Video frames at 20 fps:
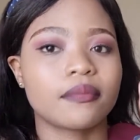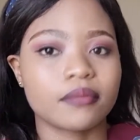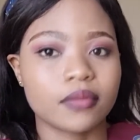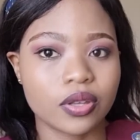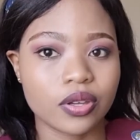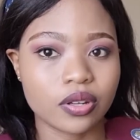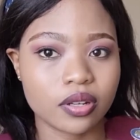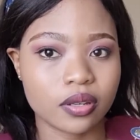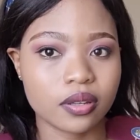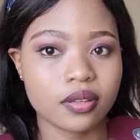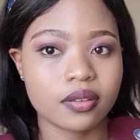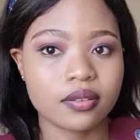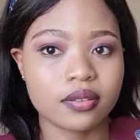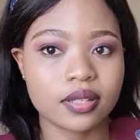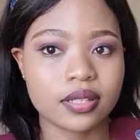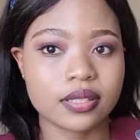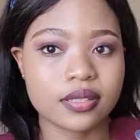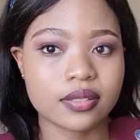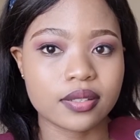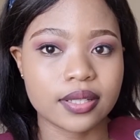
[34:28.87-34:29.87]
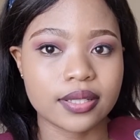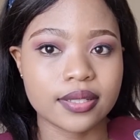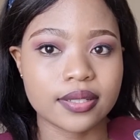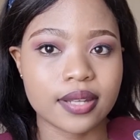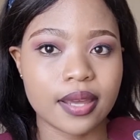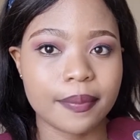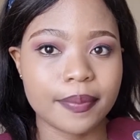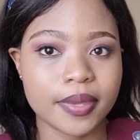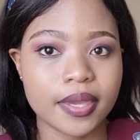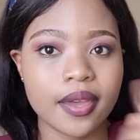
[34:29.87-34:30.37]
I'm gonna insert it
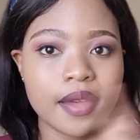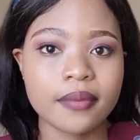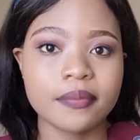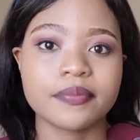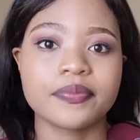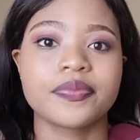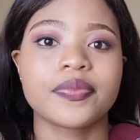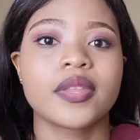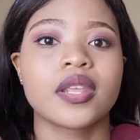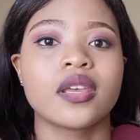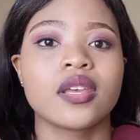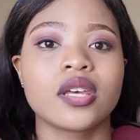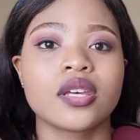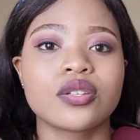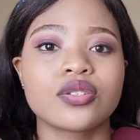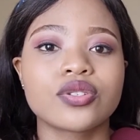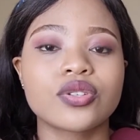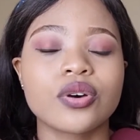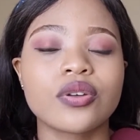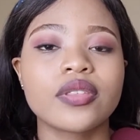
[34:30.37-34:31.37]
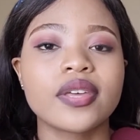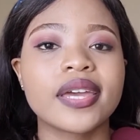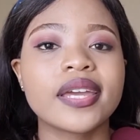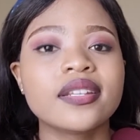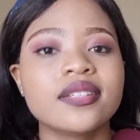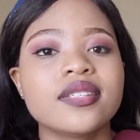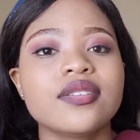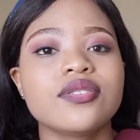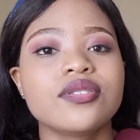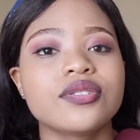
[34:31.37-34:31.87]
up here. So the
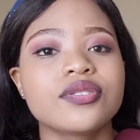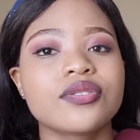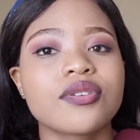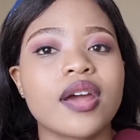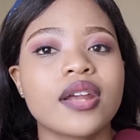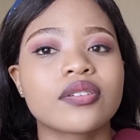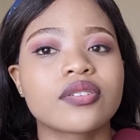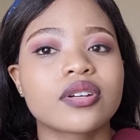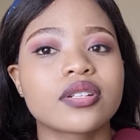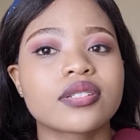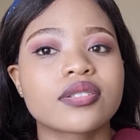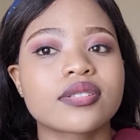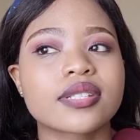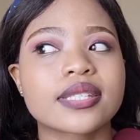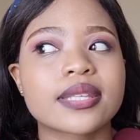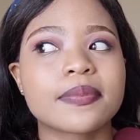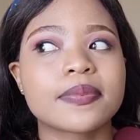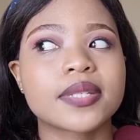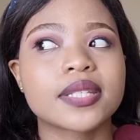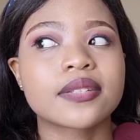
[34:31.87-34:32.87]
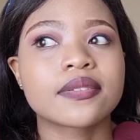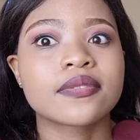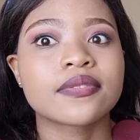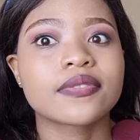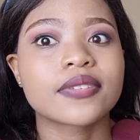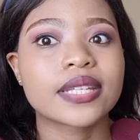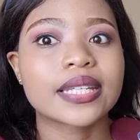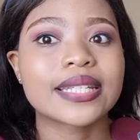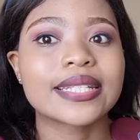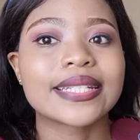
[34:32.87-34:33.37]
inter-uterine contraceptive
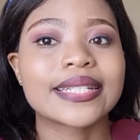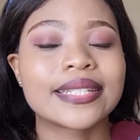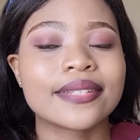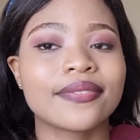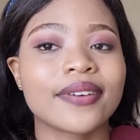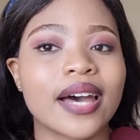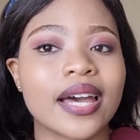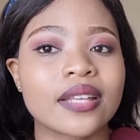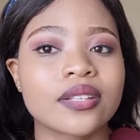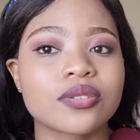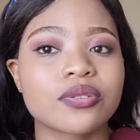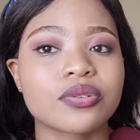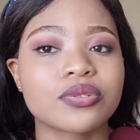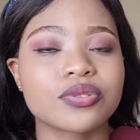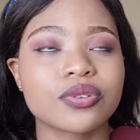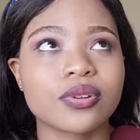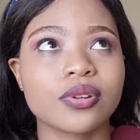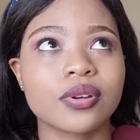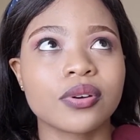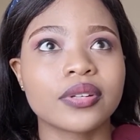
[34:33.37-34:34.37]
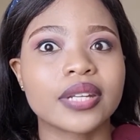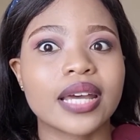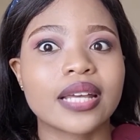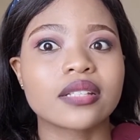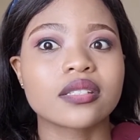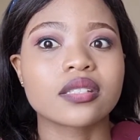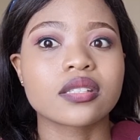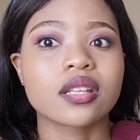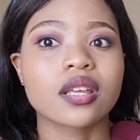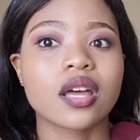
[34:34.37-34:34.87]
device, also known
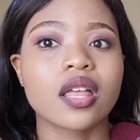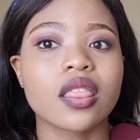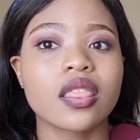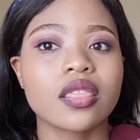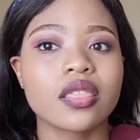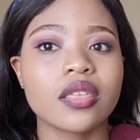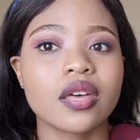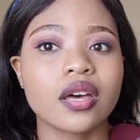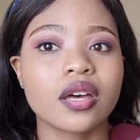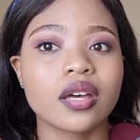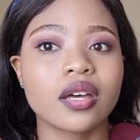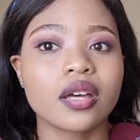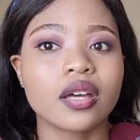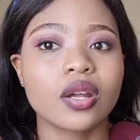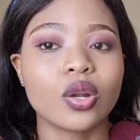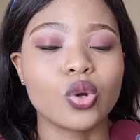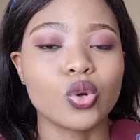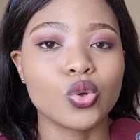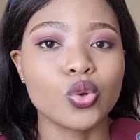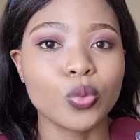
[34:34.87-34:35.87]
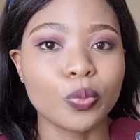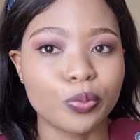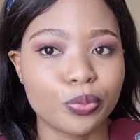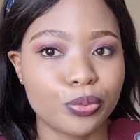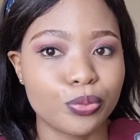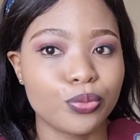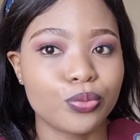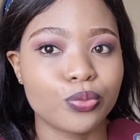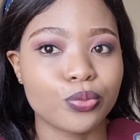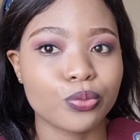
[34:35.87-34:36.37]
as the loop.
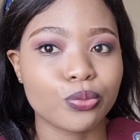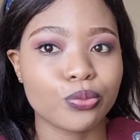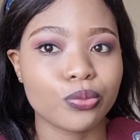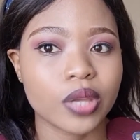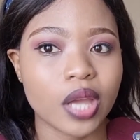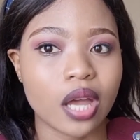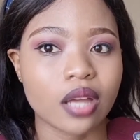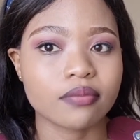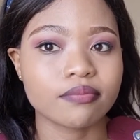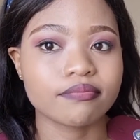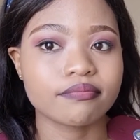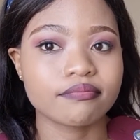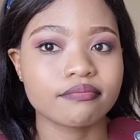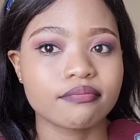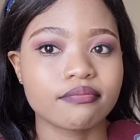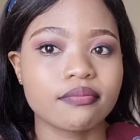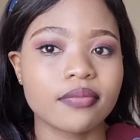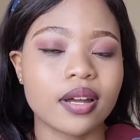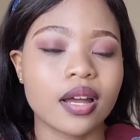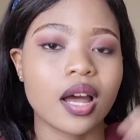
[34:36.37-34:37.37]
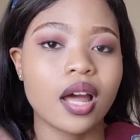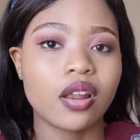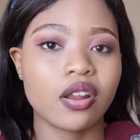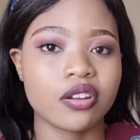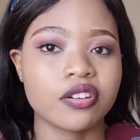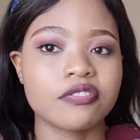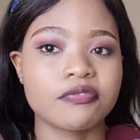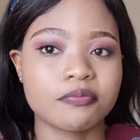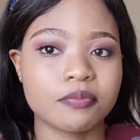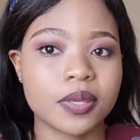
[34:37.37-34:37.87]
Yeah, a lot
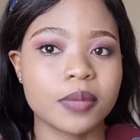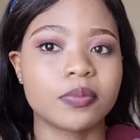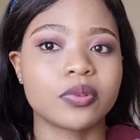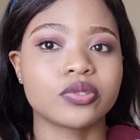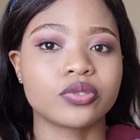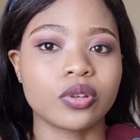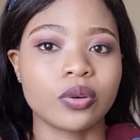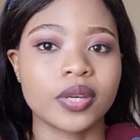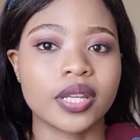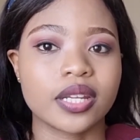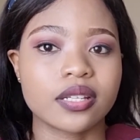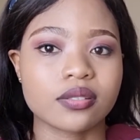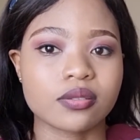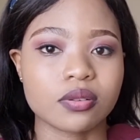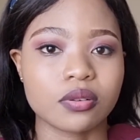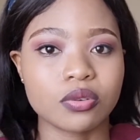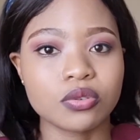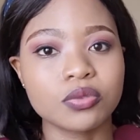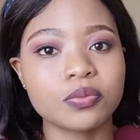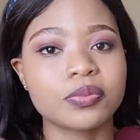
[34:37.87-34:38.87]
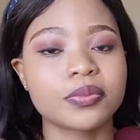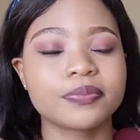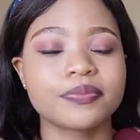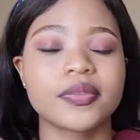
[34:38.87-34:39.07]
of people know it as the loop.